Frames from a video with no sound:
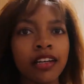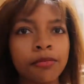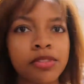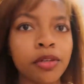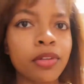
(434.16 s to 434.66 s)

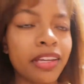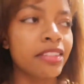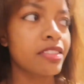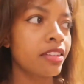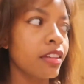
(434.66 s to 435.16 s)
I'm so
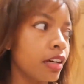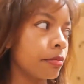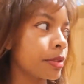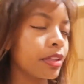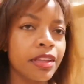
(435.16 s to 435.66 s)
nice.
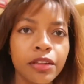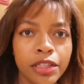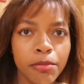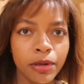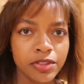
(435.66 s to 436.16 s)
I'm really the
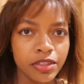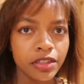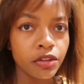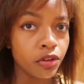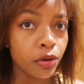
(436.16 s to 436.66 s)
only
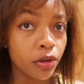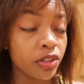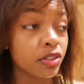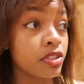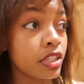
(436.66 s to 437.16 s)
person in New York
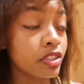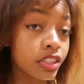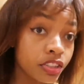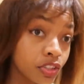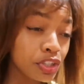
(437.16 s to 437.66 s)
who says,
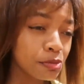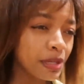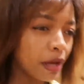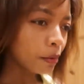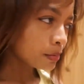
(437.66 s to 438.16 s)
excuse
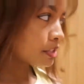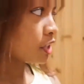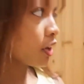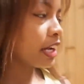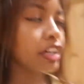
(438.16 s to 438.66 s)
me, oh
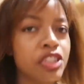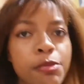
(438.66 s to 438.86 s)
sorry, I